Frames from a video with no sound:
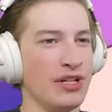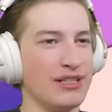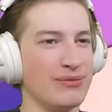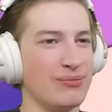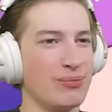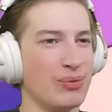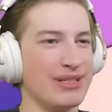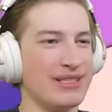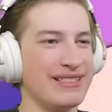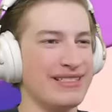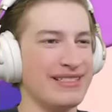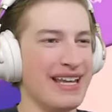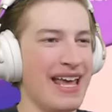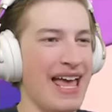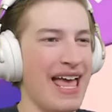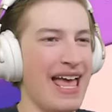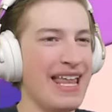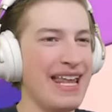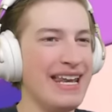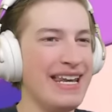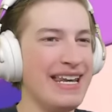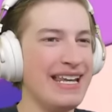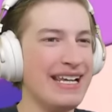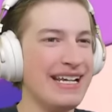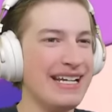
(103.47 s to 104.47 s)
He's
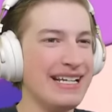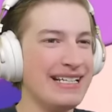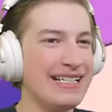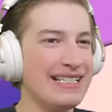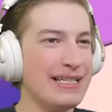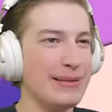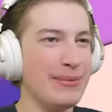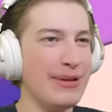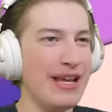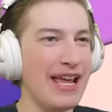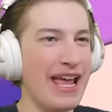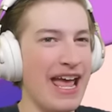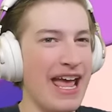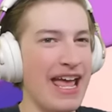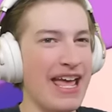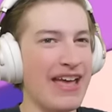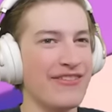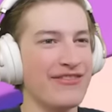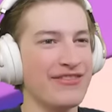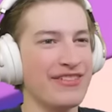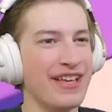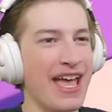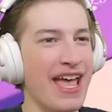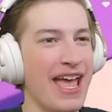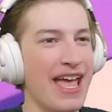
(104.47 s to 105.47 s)
pretending to be
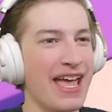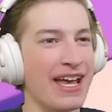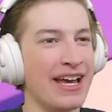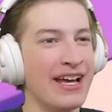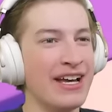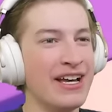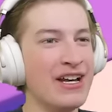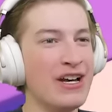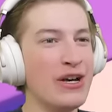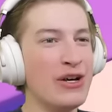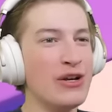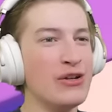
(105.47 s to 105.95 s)
AFK.